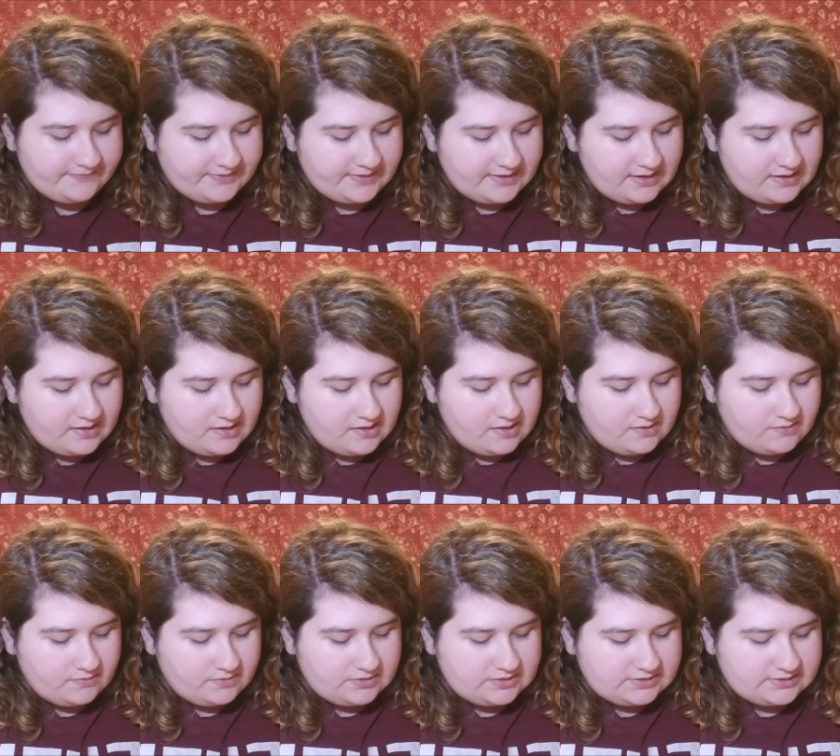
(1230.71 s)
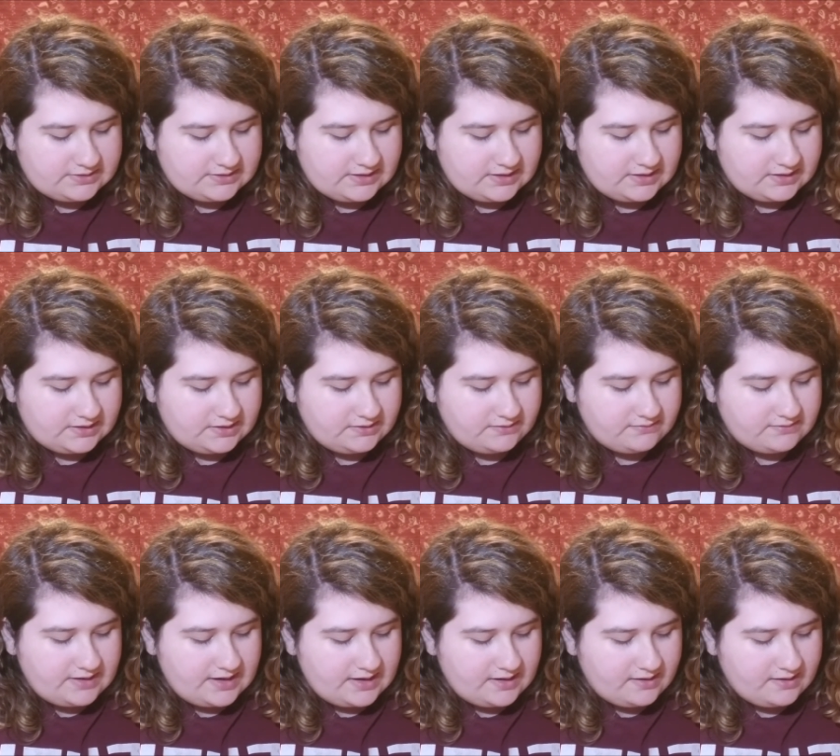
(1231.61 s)
I'm just gonna glue
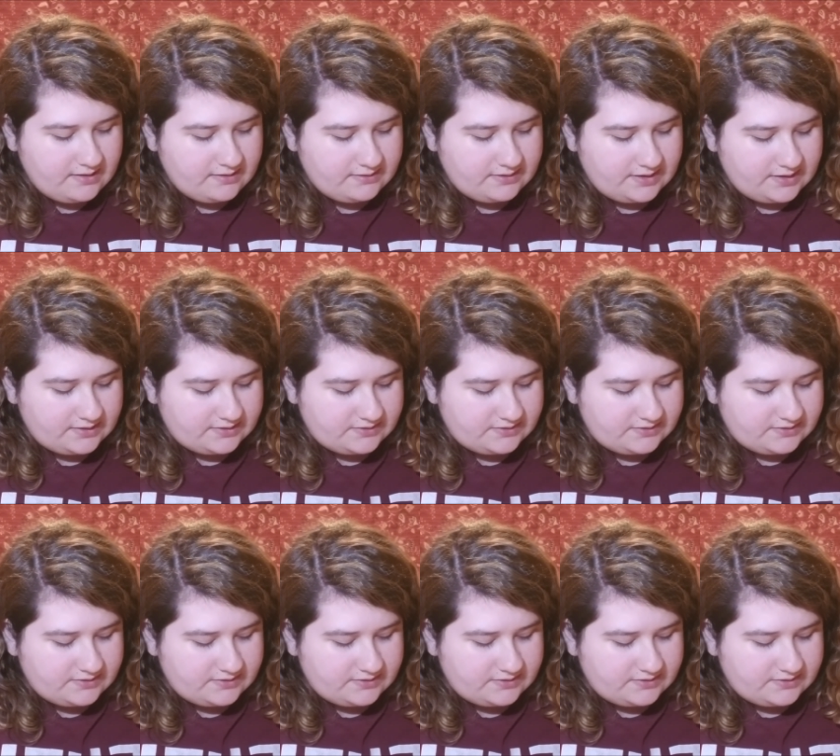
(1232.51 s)
that on there.